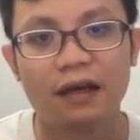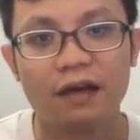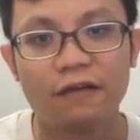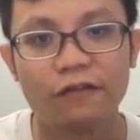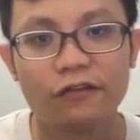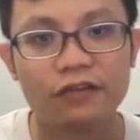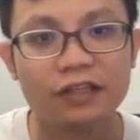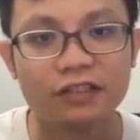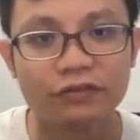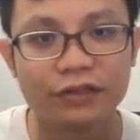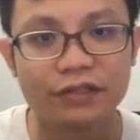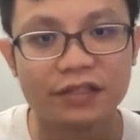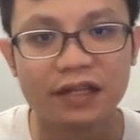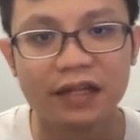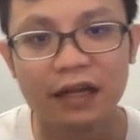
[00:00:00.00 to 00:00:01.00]
for this
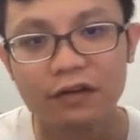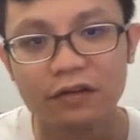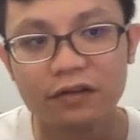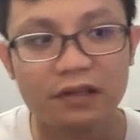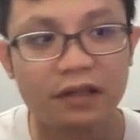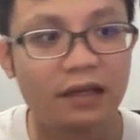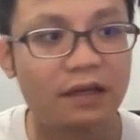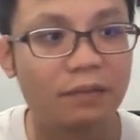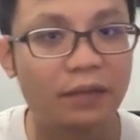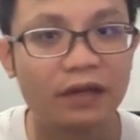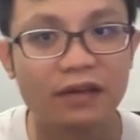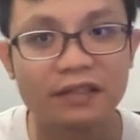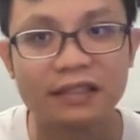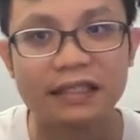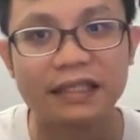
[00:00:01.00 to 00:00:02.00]
question, I don't think,
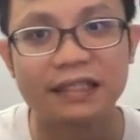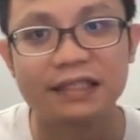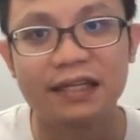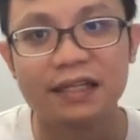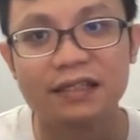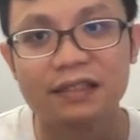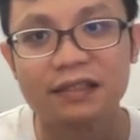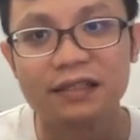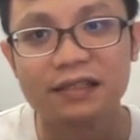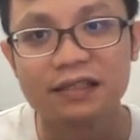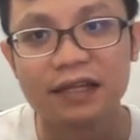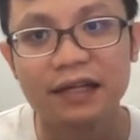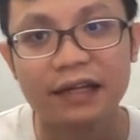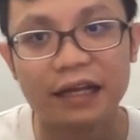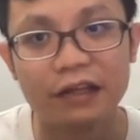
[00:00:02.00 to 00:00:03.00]
because it is just this
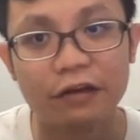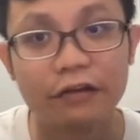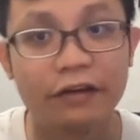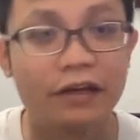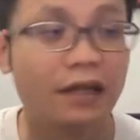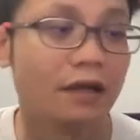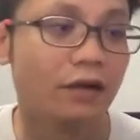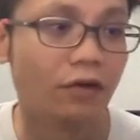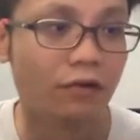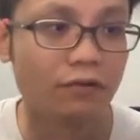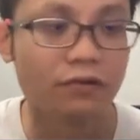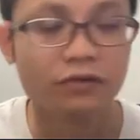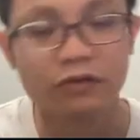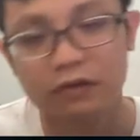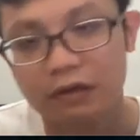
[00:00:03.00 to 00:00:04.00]
thing that you already
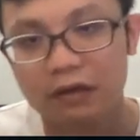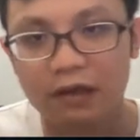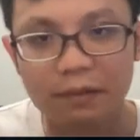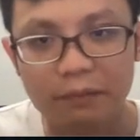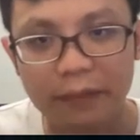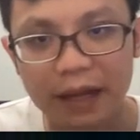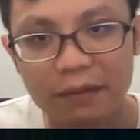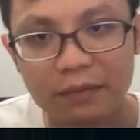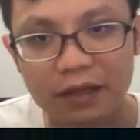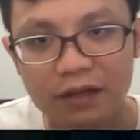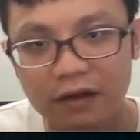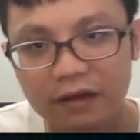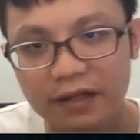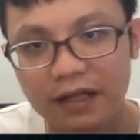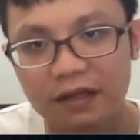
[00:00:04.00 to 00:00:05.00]
know, so it might be
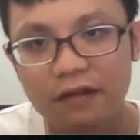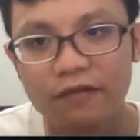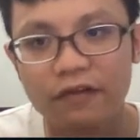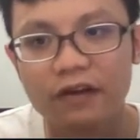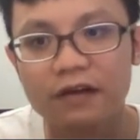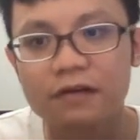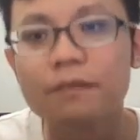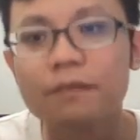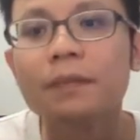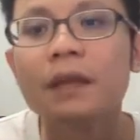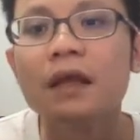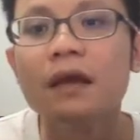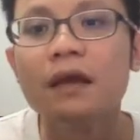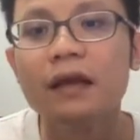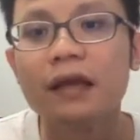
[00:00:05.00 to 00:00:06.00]
not that difficult.
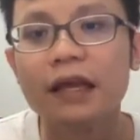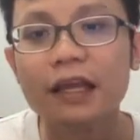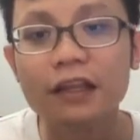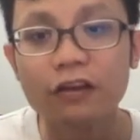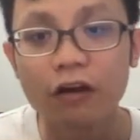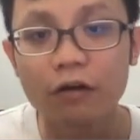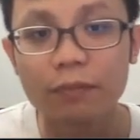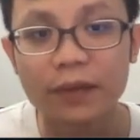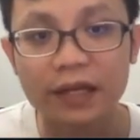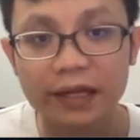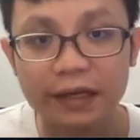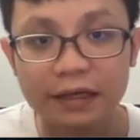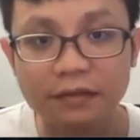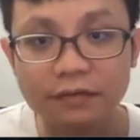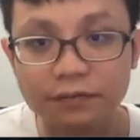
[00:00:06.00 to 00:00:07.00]
In your
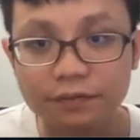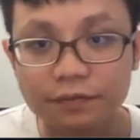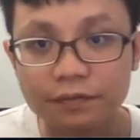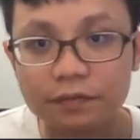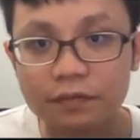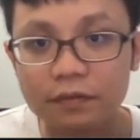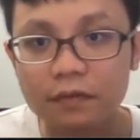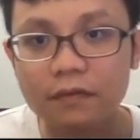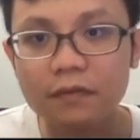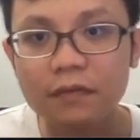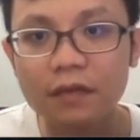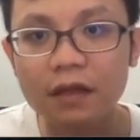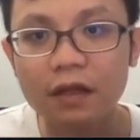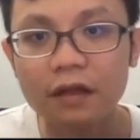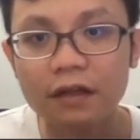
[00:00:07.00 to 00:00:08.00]
opinion,
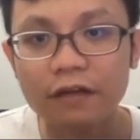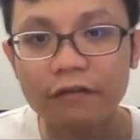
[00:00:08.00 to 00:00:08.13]
the